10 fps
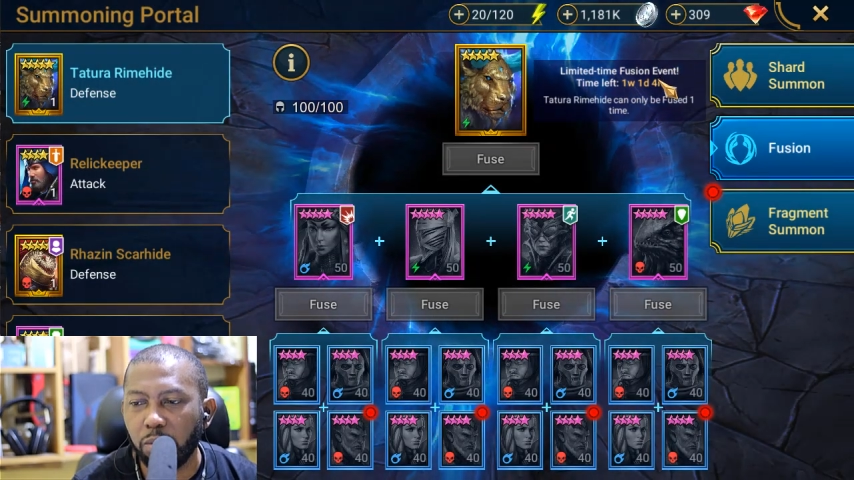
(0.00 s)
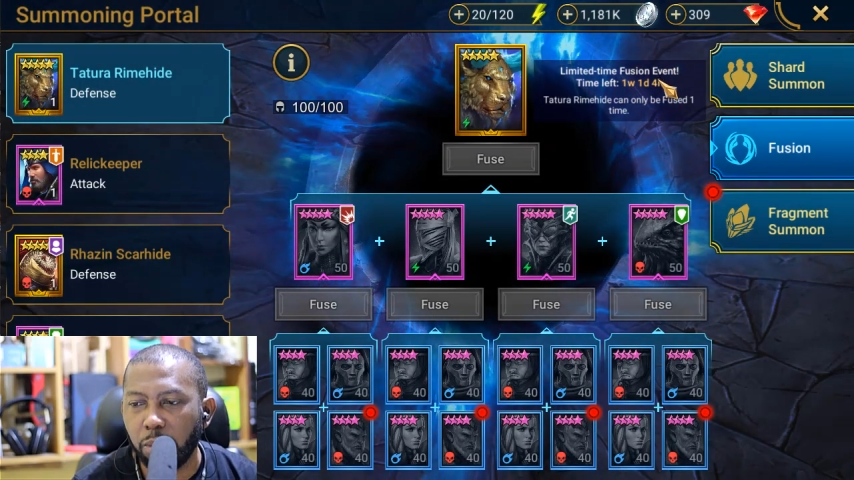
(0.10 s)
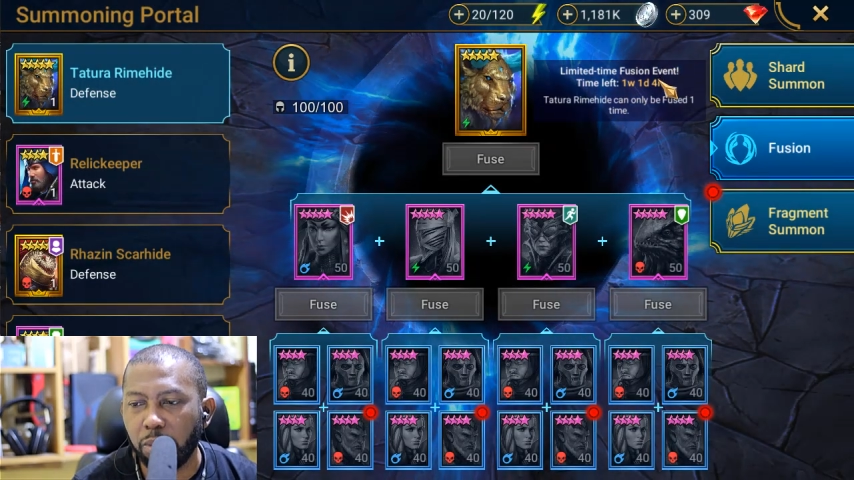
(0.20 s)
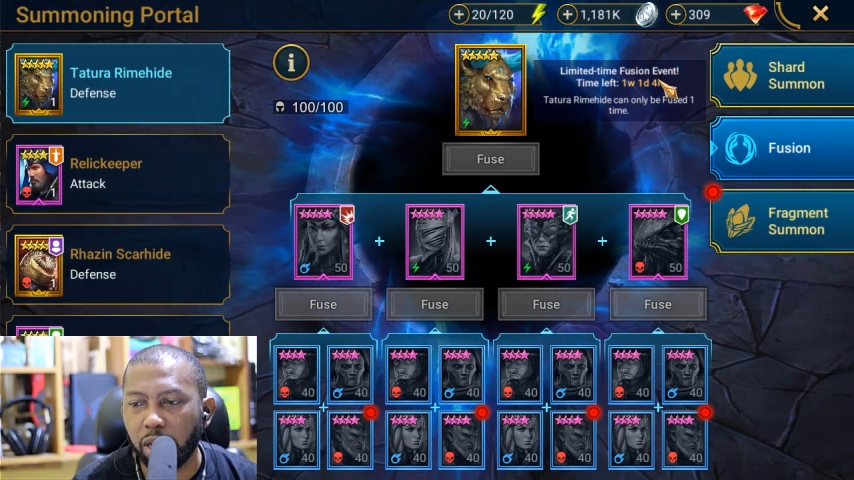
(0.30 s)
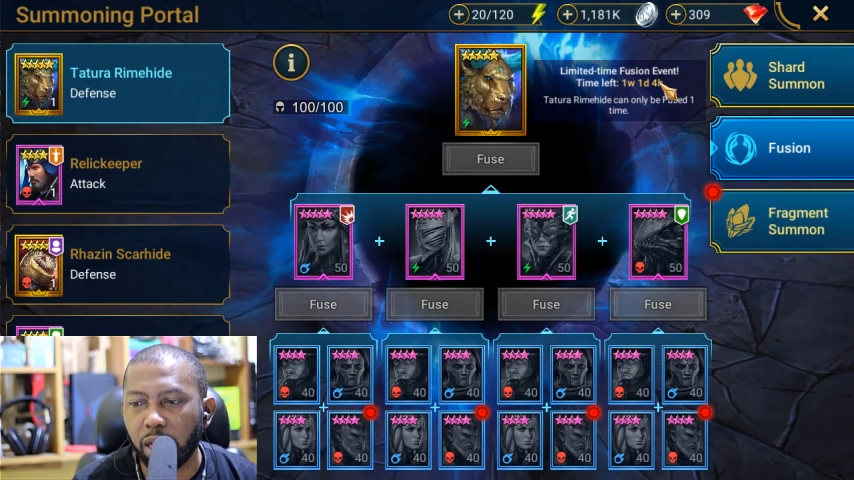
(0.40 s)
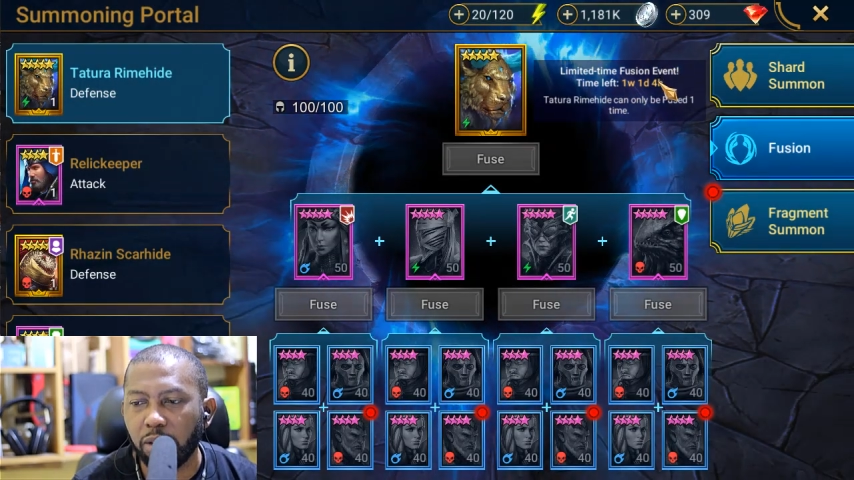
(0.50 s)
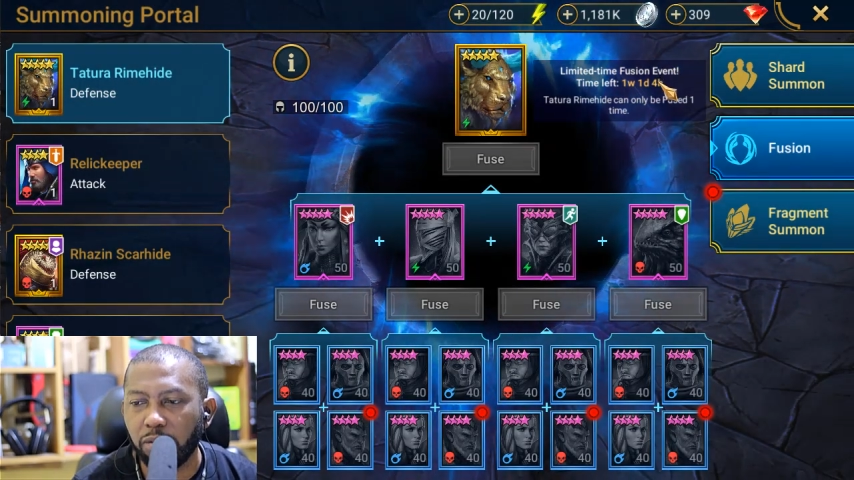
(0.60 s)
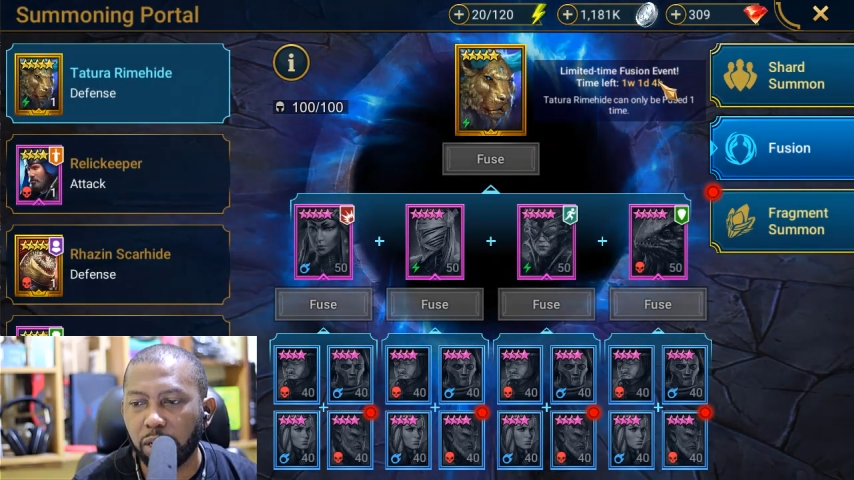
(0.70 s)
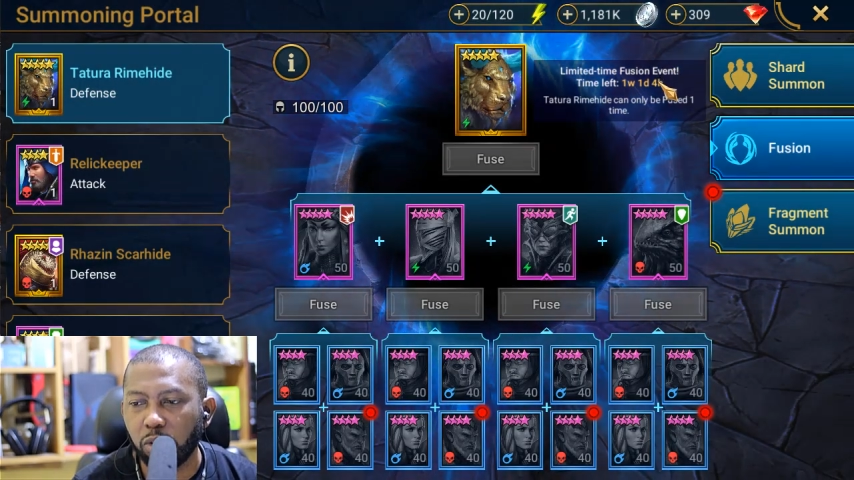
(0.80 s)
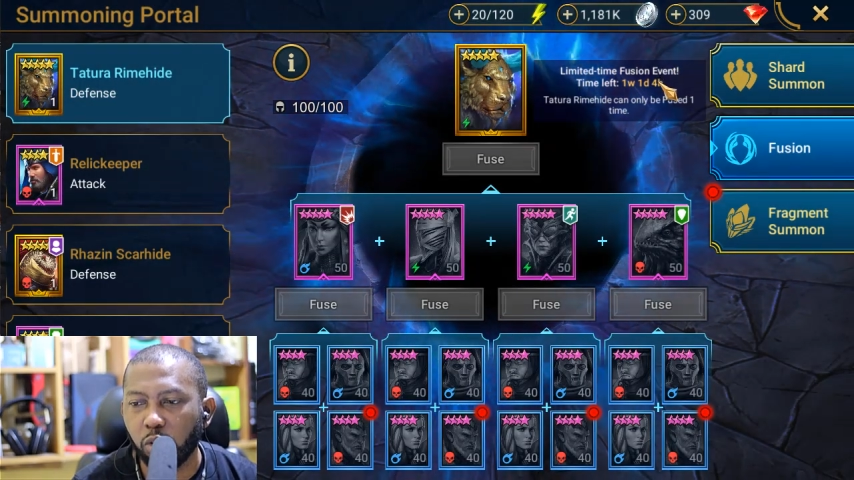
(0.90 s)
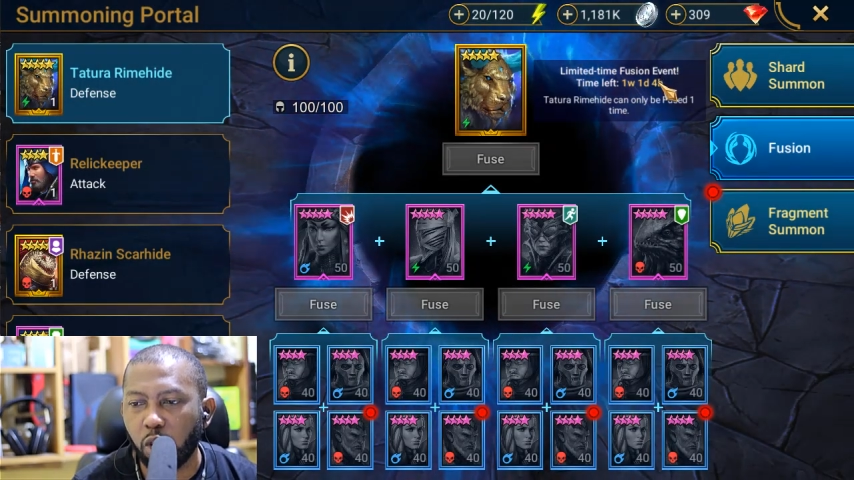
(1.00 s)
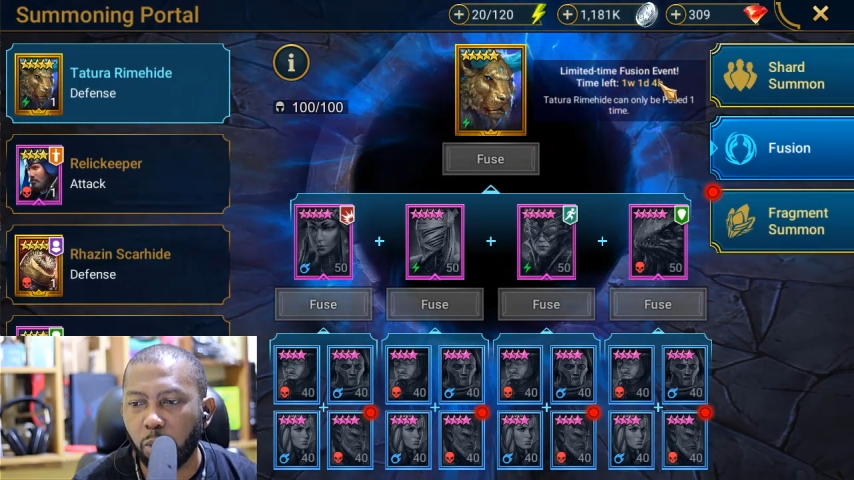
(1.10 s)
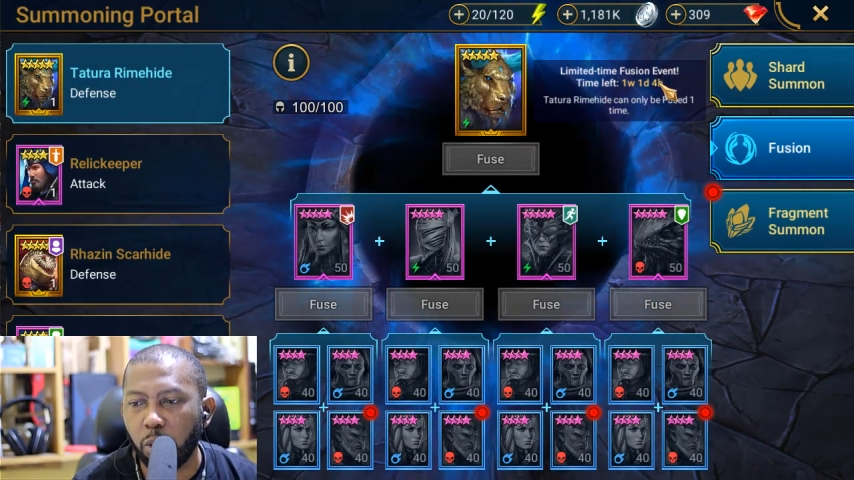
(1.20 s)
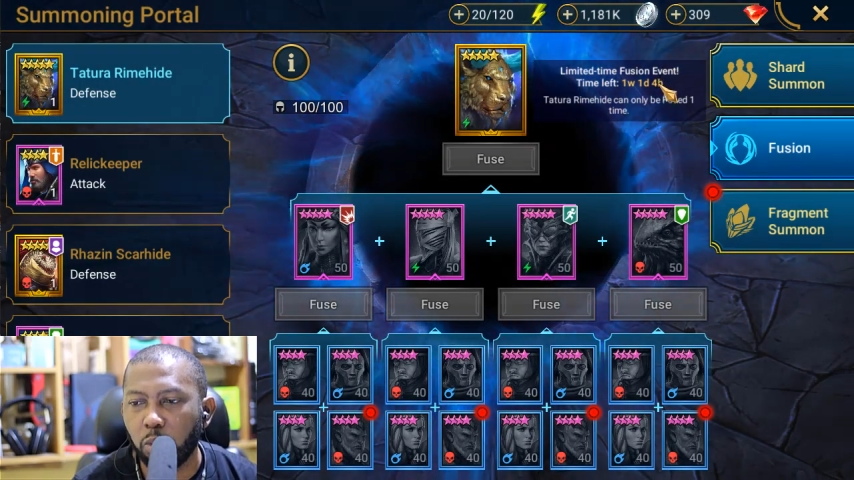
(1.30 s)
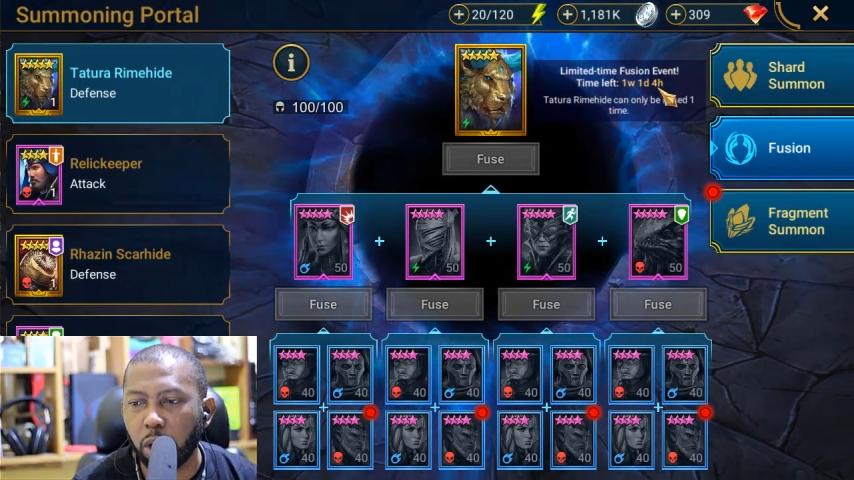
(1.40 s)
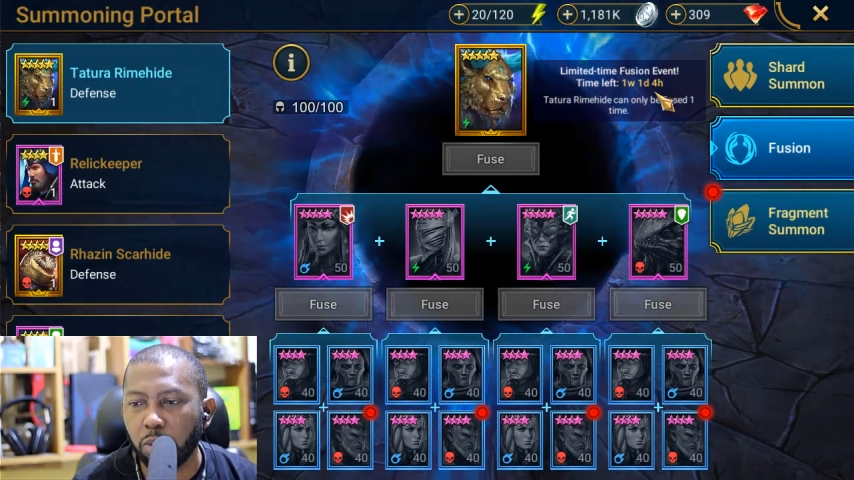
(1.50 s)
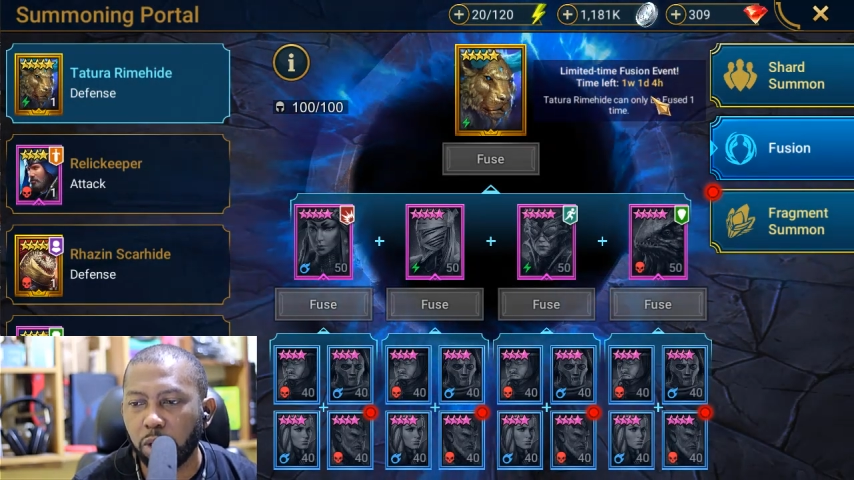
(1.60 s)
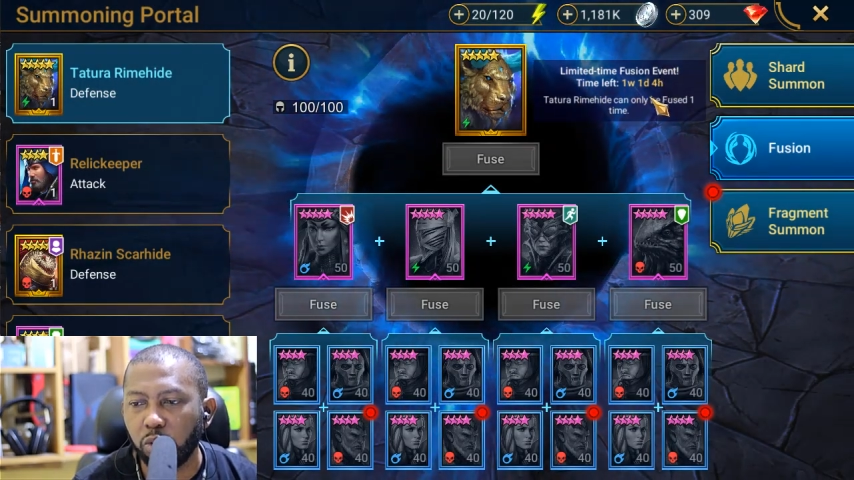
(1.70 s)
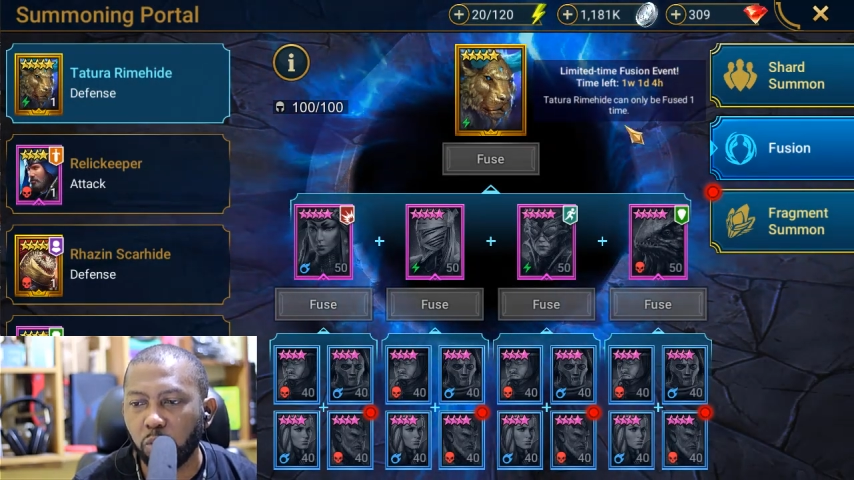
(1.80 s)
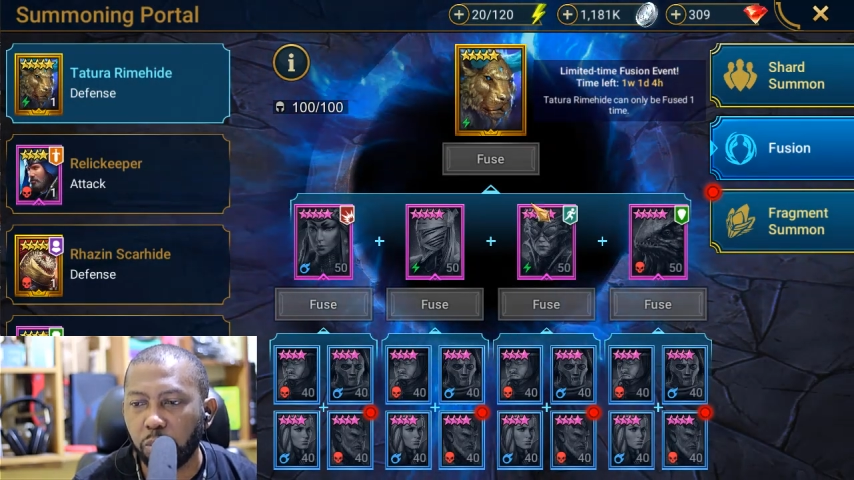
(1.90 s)
Maybe an event will come up where we
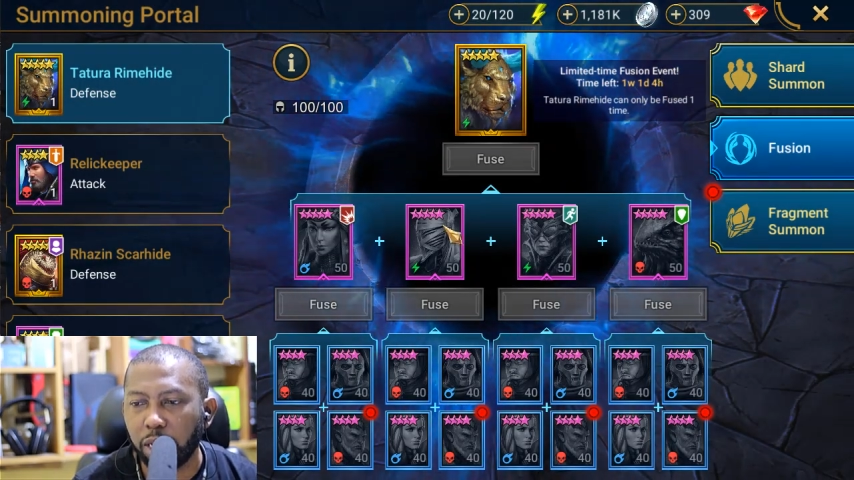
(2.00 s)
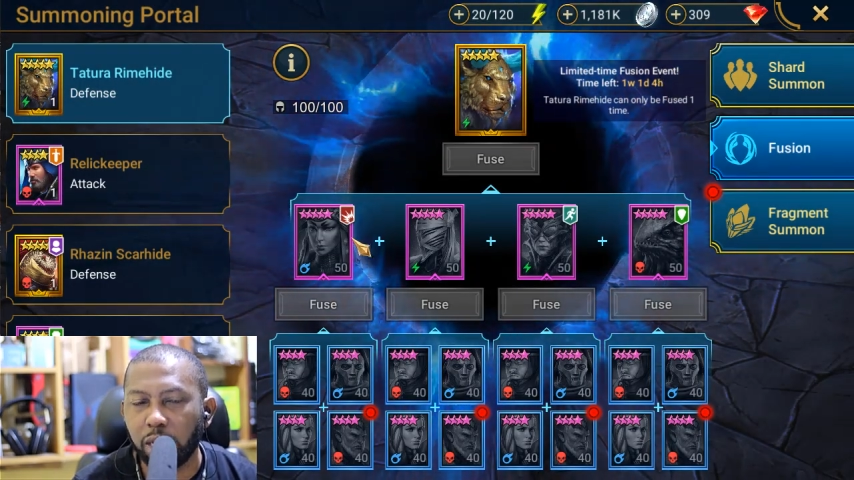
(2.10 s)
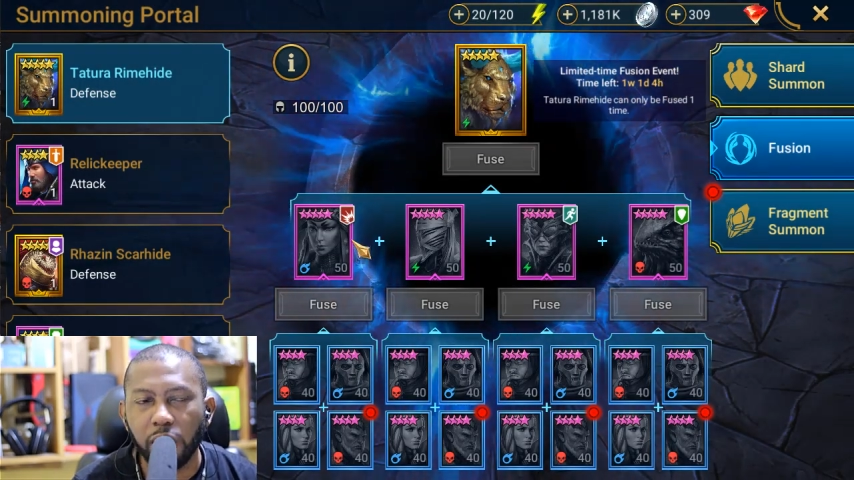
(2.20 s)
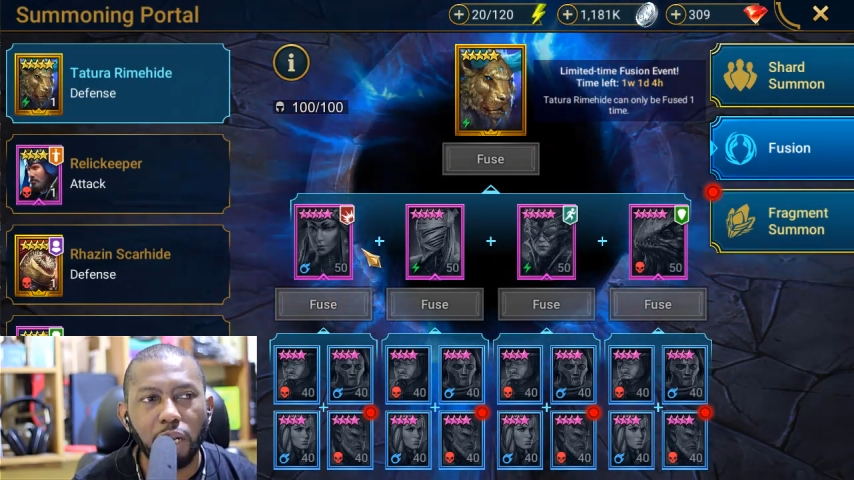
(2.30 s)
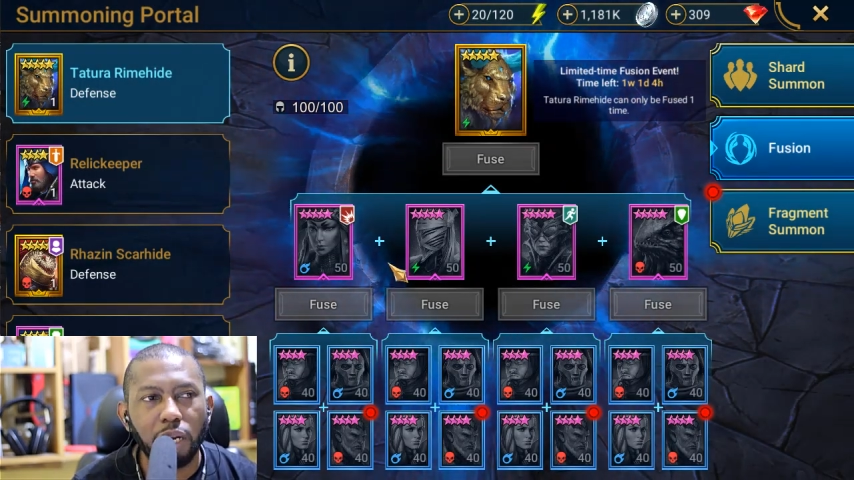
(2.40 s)
need to pick